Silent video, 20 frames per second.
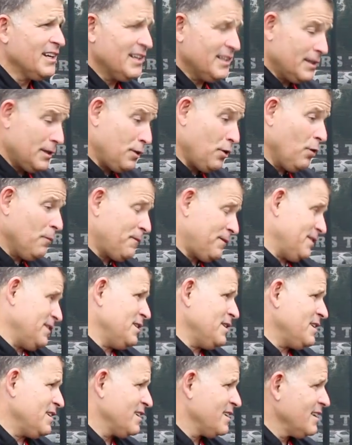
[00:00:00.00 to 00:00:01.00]
And then
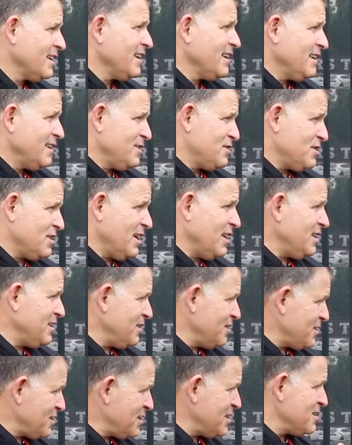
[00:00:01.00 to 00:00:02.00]
hopefully, as you get
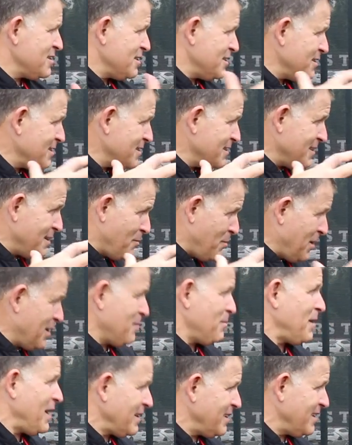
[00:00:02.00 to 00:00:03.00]
into the season, you bring
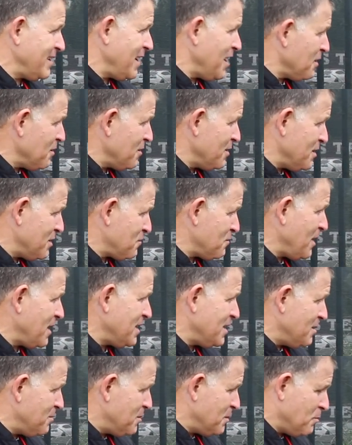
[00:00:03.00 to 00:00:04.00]
it back together and it's
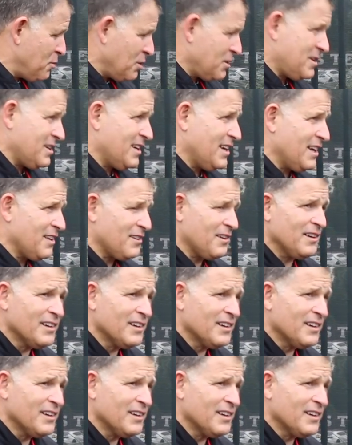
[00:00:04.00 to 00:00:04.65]
ready to be put together.